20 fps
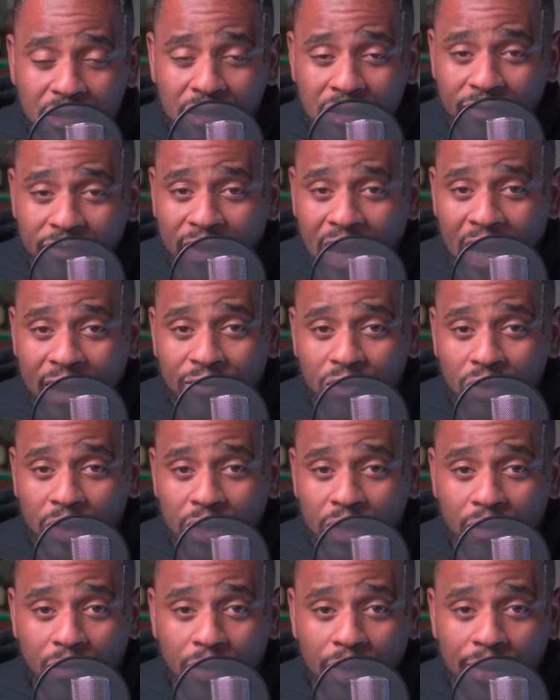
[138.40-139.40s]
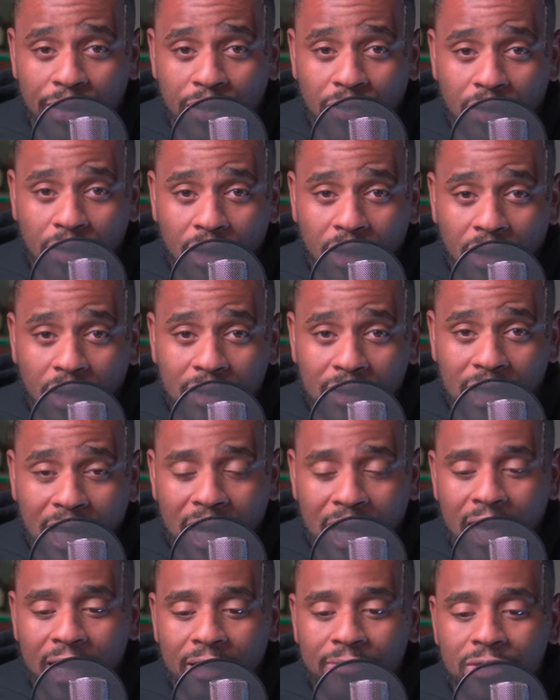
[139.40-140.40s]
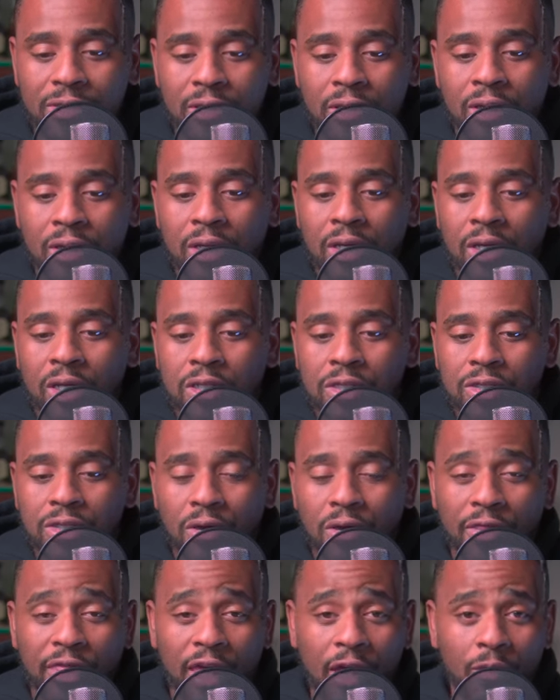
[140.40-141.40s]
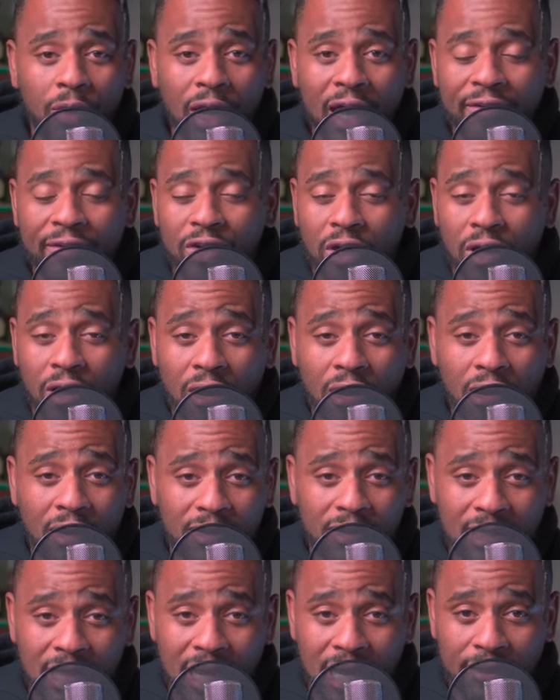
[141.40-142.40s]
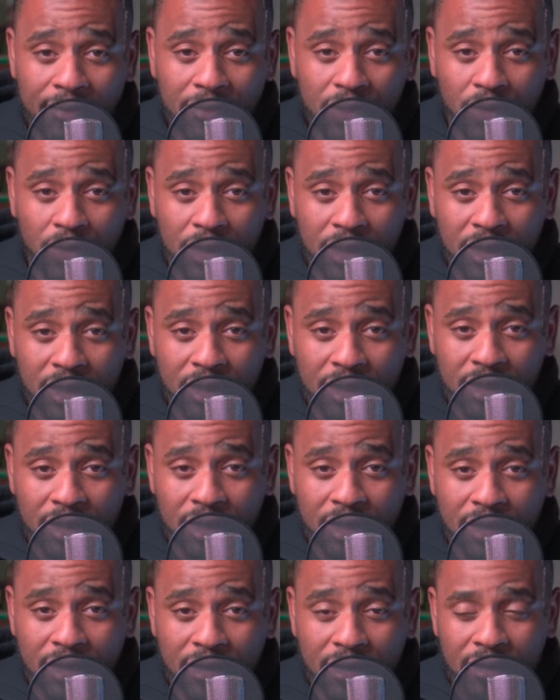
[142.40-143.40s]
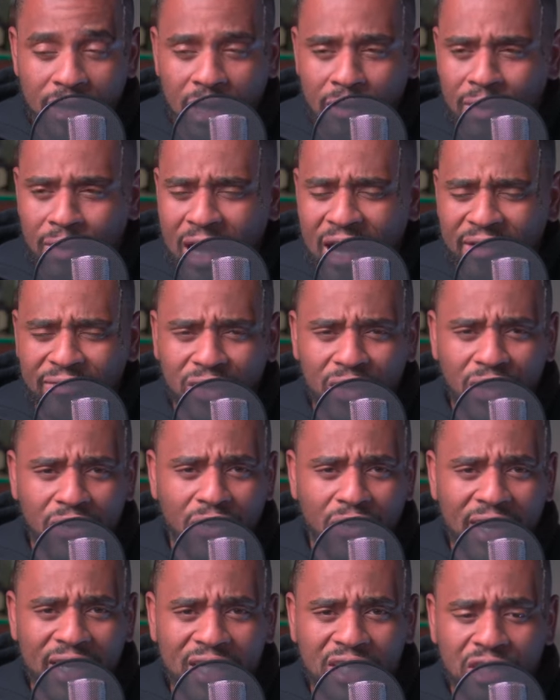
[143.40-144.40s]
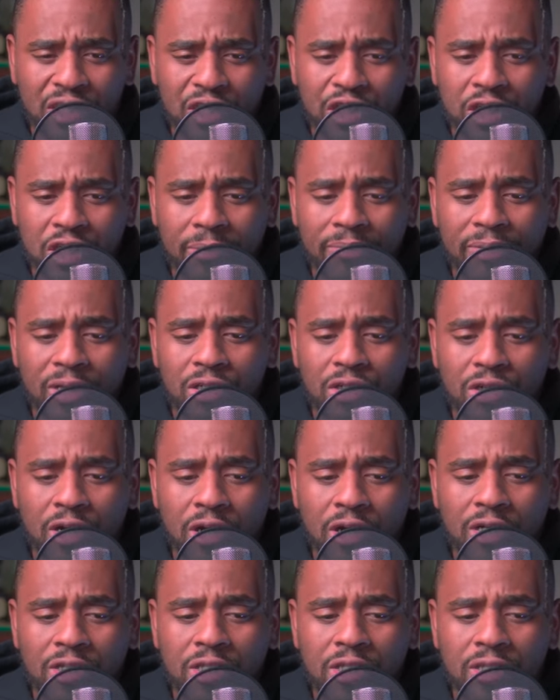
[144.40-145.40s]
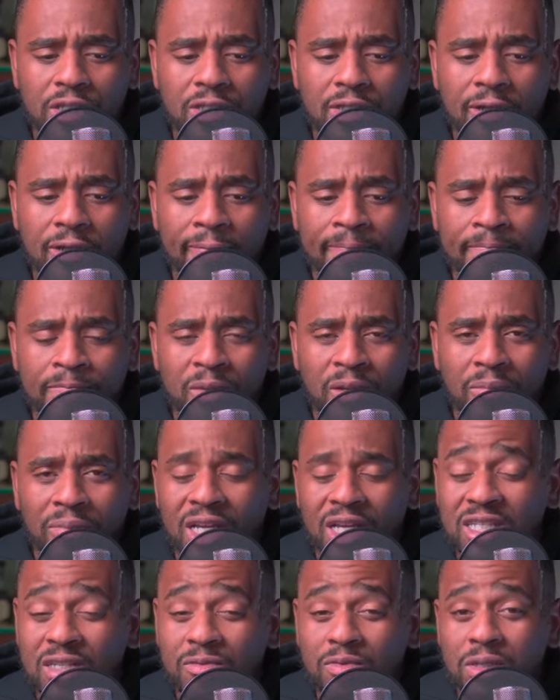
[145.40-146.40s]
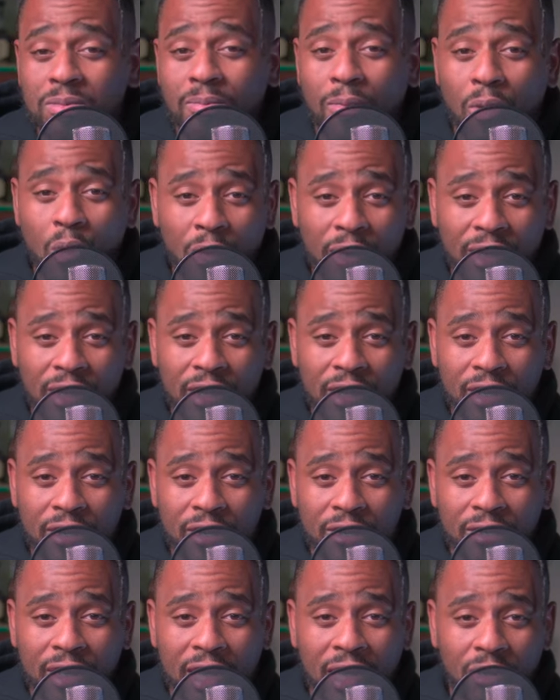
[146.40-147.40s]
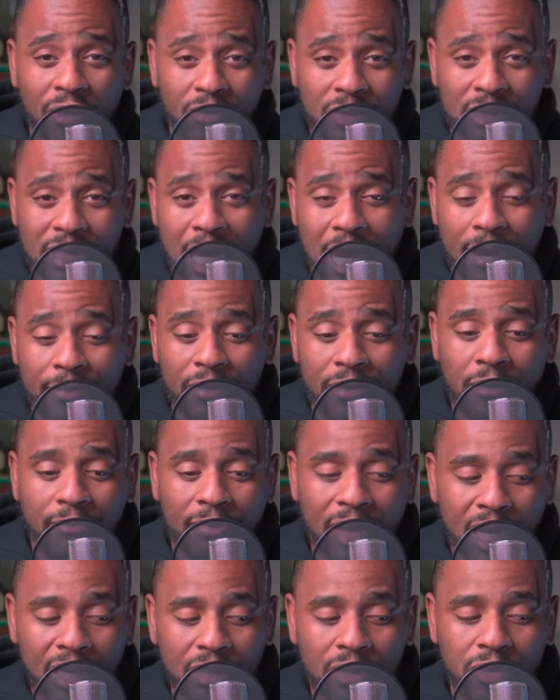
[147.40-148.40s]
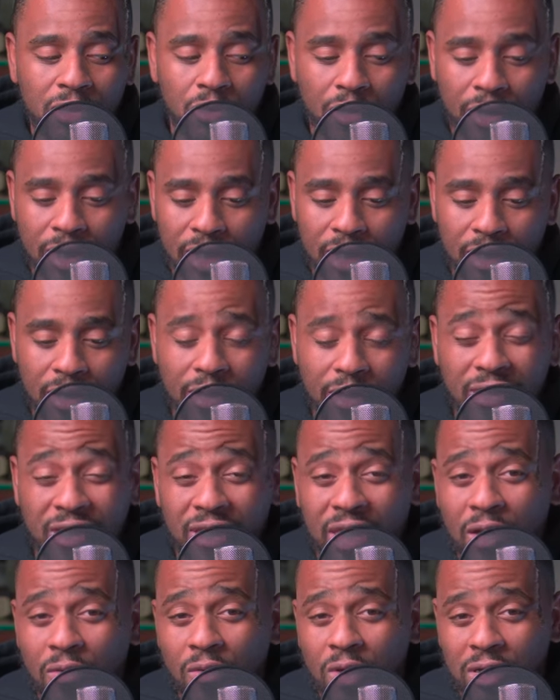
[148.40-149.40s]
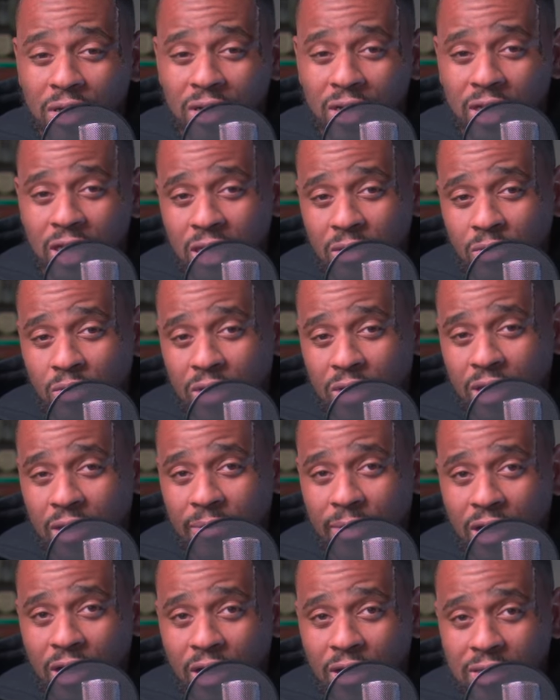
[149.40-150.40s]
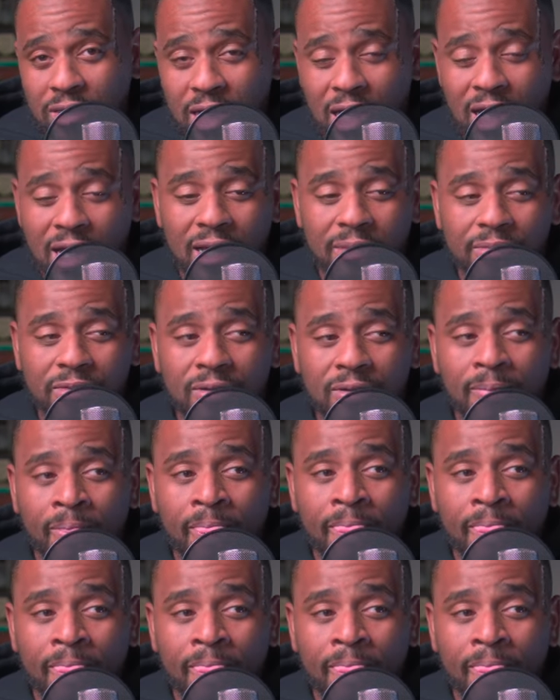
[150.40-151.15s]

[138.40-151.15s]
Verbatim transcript: survival gear with you at all times. So they were having a hard time sourcing this gear. They were having crazy shipping charges. Plus, it was more gear that on top of the mandatory gear that they wanted to keep with them at all times.